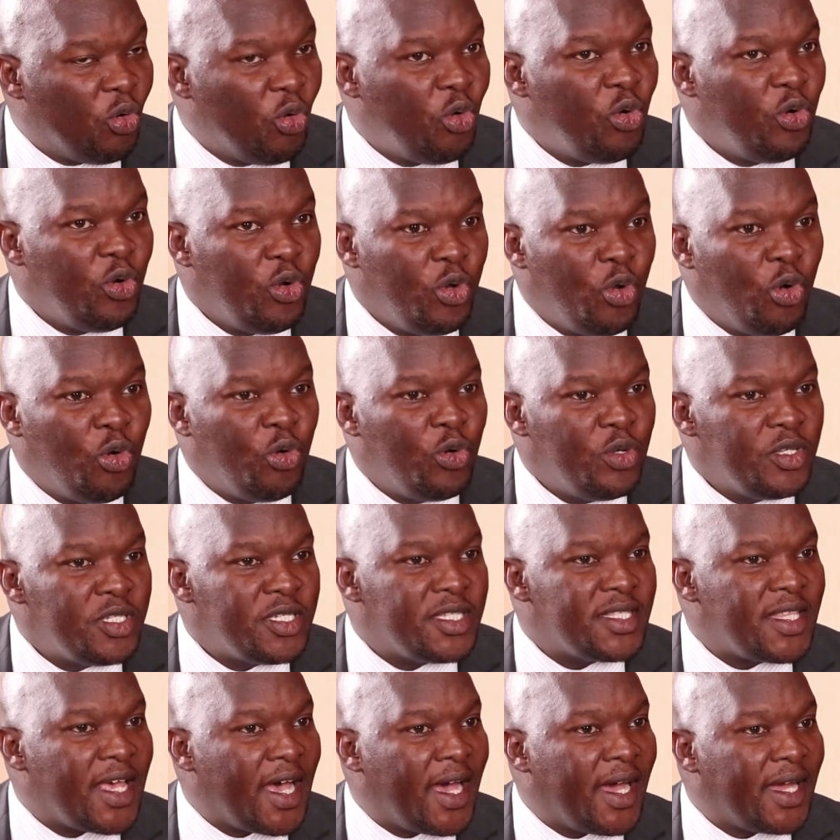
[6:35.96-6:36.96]
who
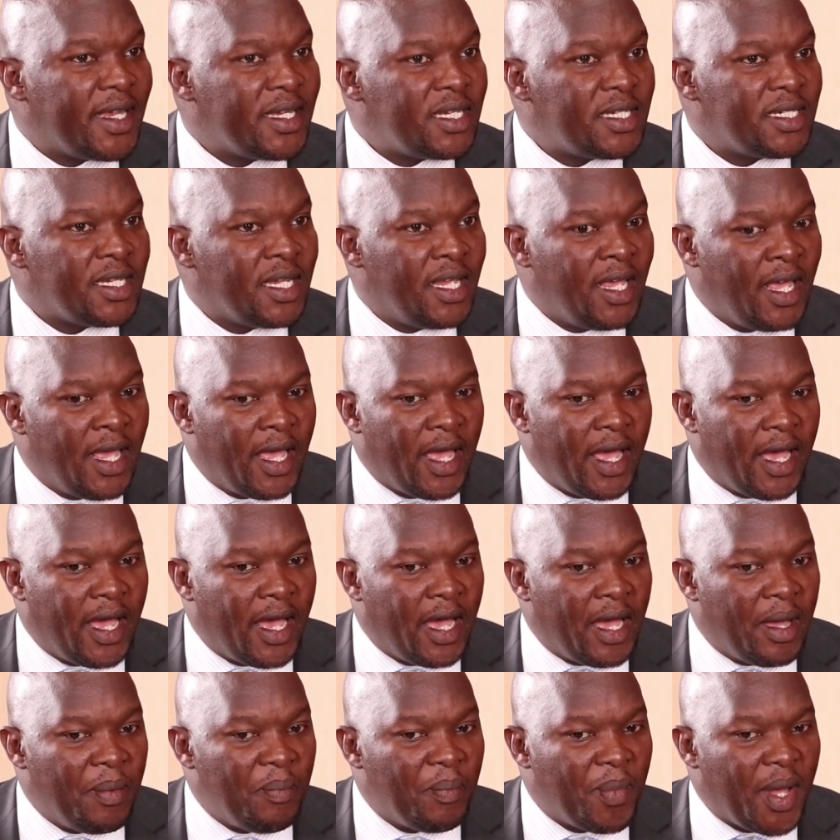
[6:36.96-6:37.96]
knows that
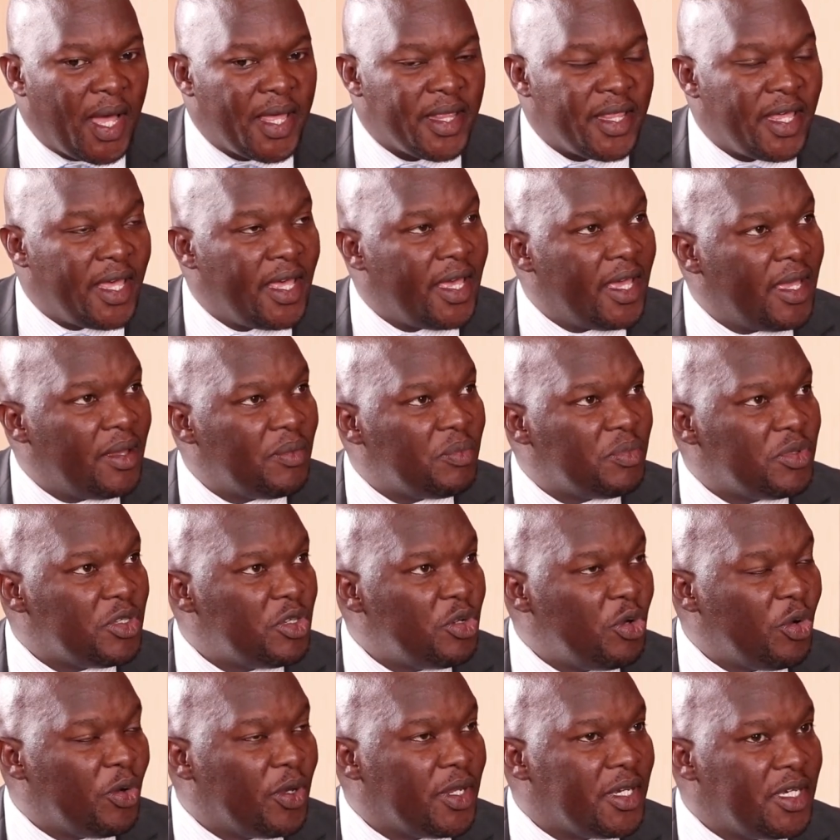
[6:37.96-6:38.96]
um, at the,
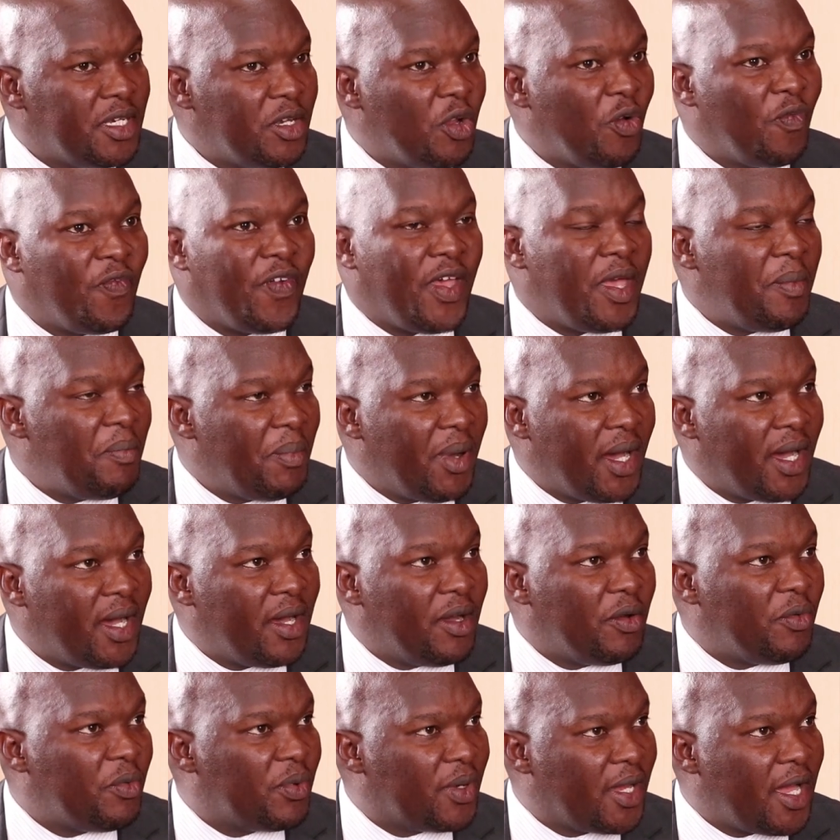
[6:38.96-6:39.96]
you know, in
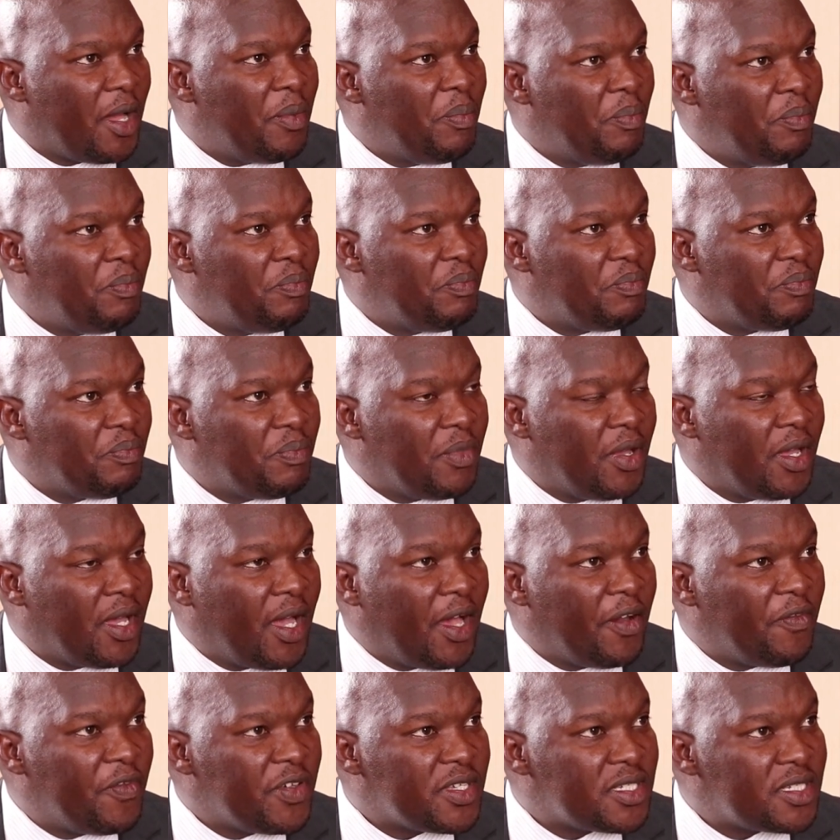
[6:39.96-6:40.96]
November, come
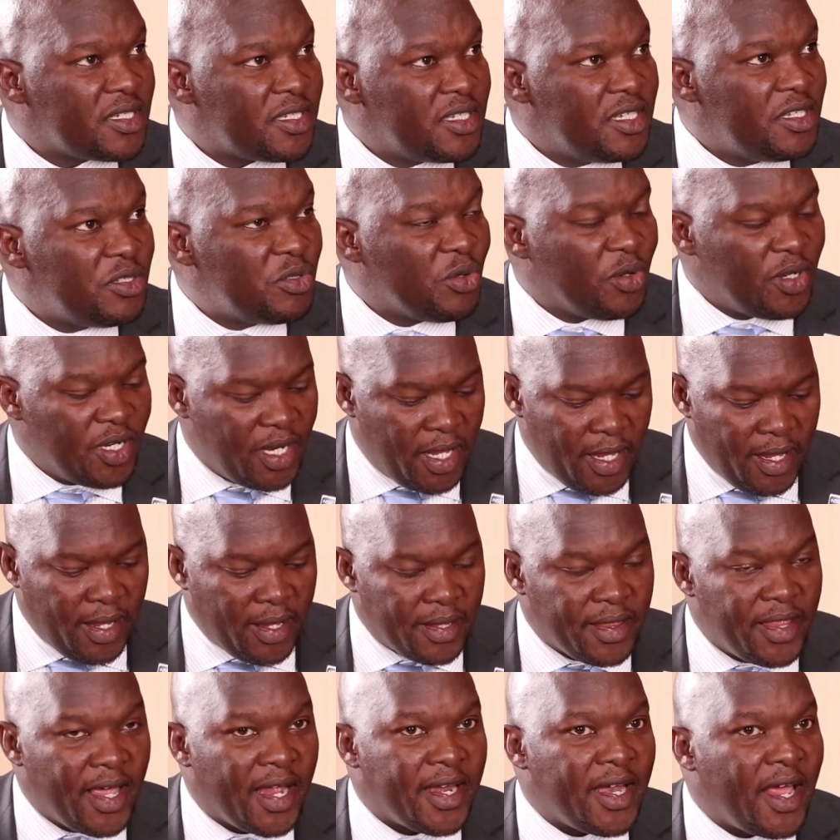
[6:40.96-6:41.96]
harvest season,
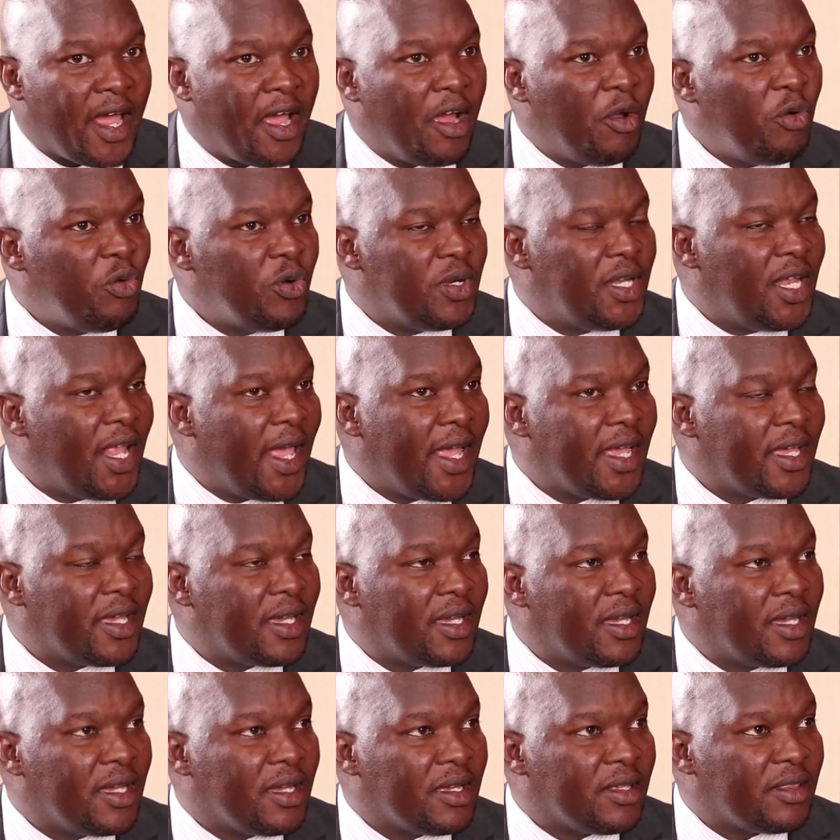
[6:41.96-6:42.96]
that I would like,